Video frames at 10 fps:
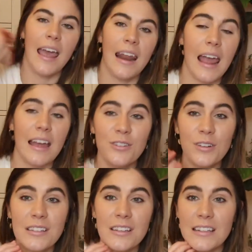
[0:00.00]
and I asked you
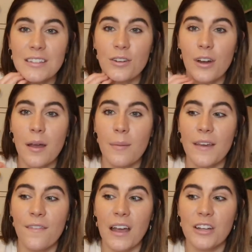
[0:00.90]
guys on Instagram
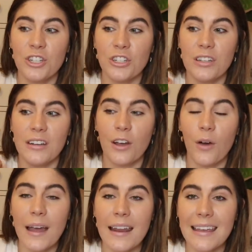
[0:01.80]
if I should
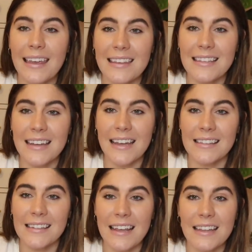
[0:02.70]
go ahead and get these
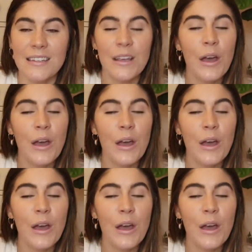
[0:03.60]
nightstands